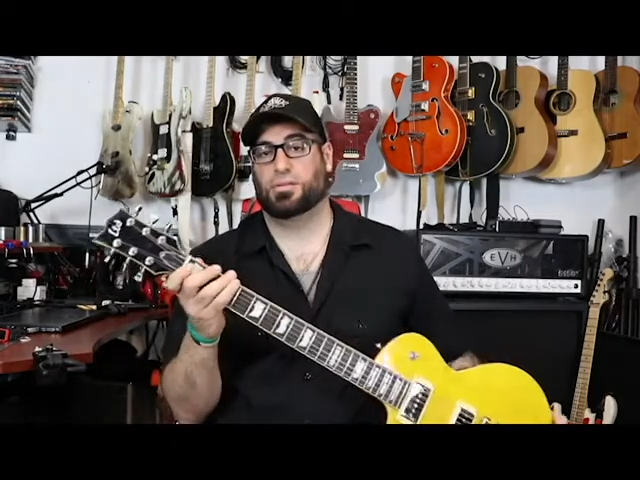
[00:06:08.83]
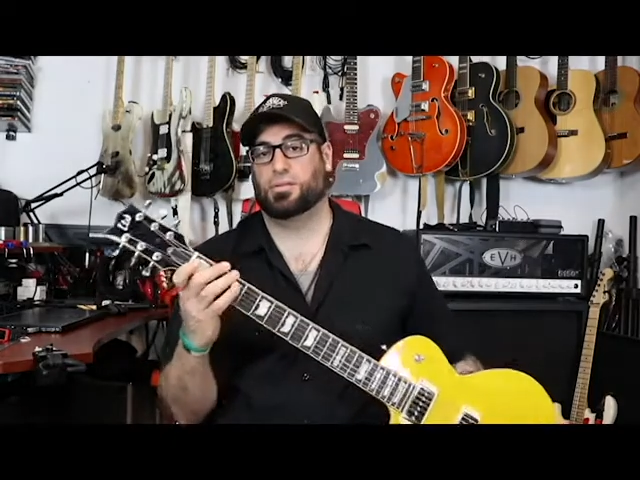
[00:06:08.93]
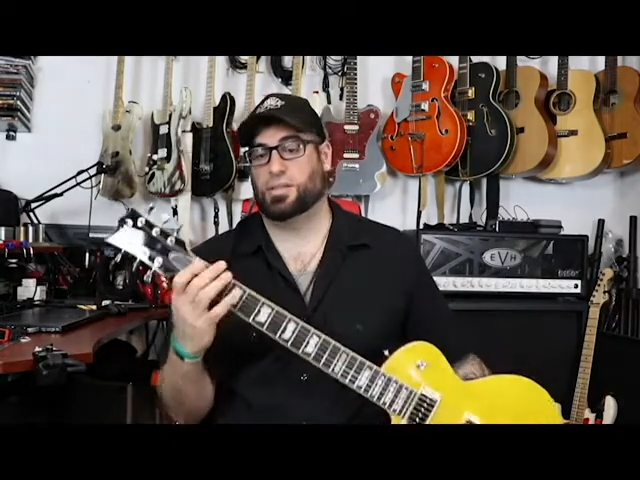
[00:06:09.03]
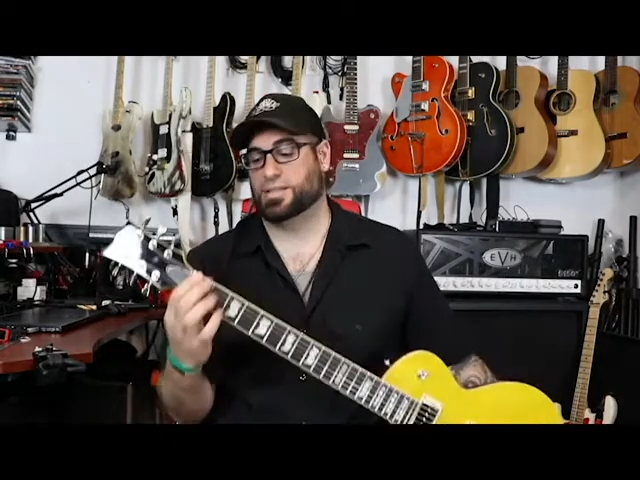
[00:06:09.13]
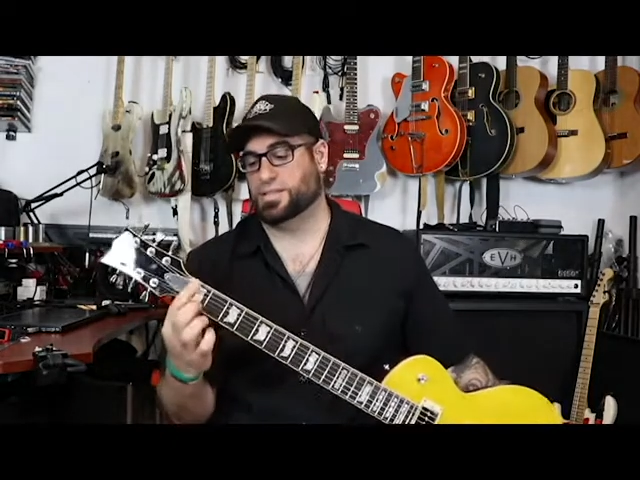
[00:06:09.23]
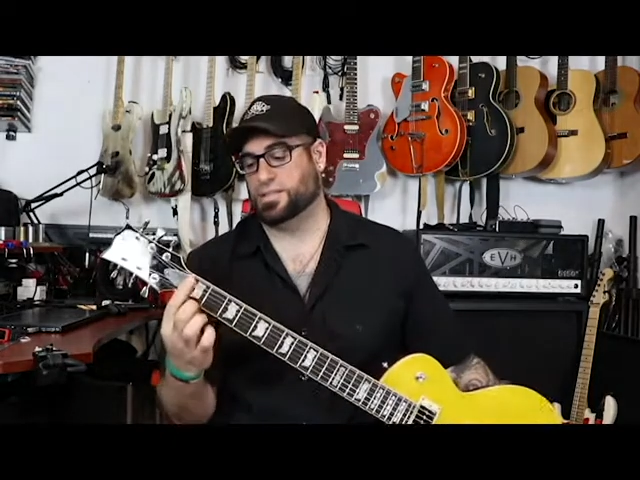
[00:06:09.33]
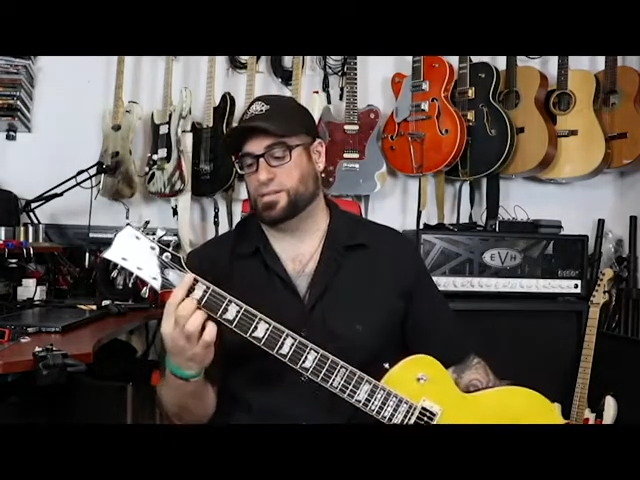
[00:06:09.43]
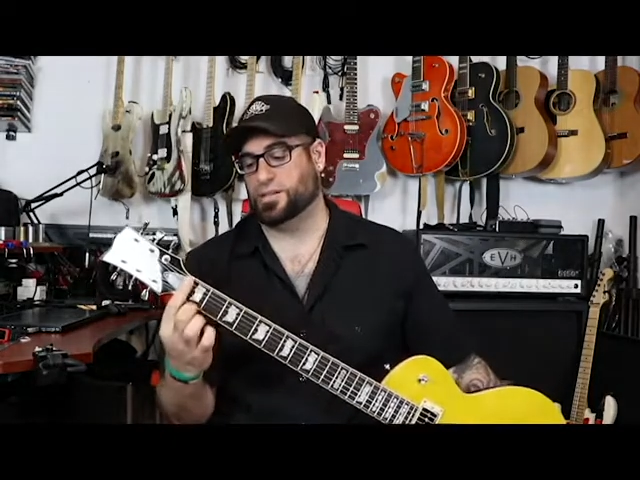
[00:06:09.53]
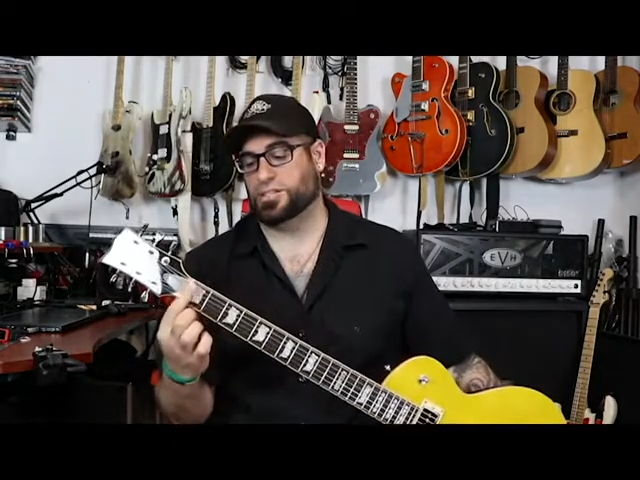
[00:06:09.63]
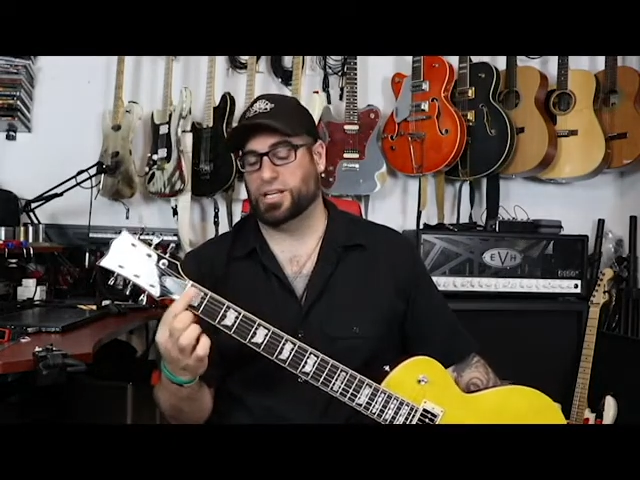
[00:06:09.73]
this is
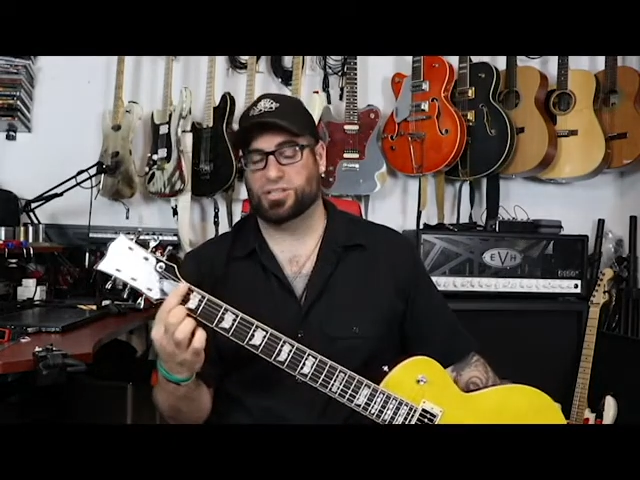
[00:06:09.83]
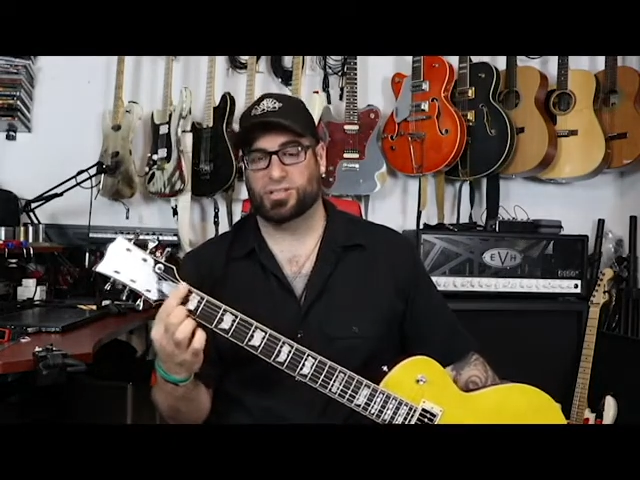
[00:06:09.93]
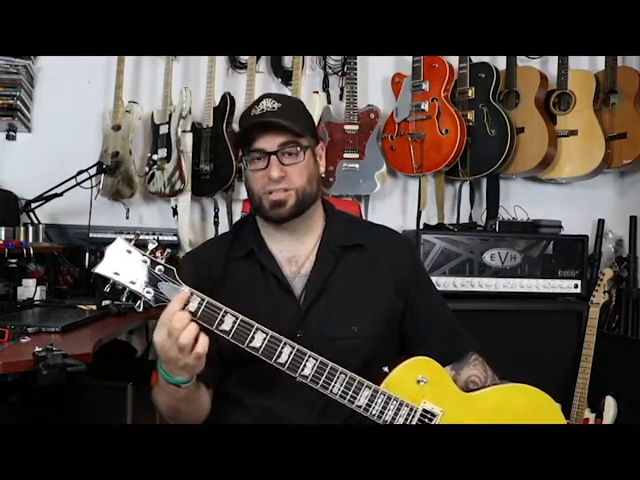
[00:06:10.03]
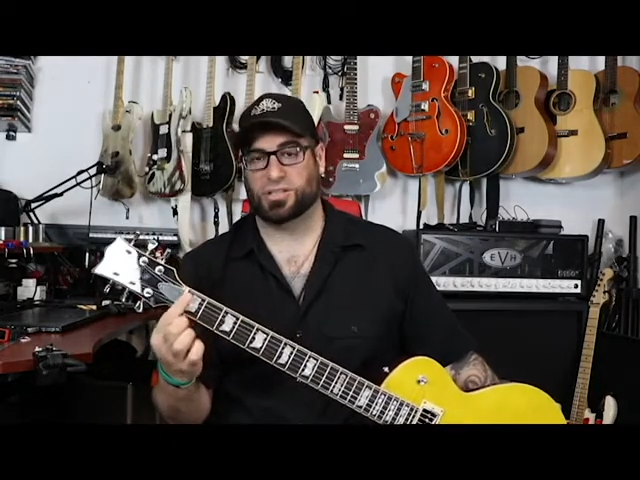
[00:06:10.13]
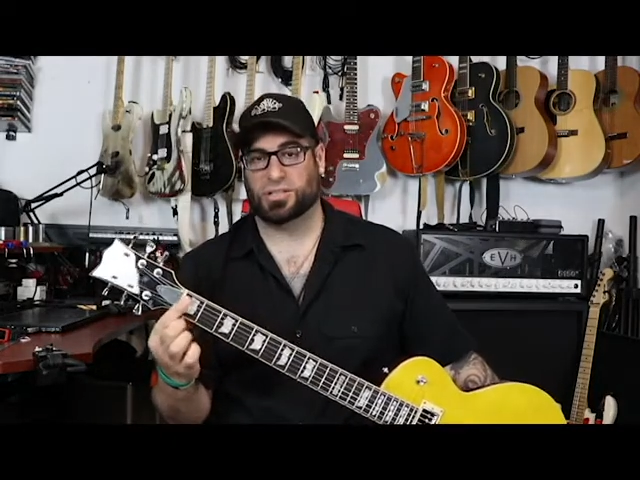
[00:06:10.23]
only changing the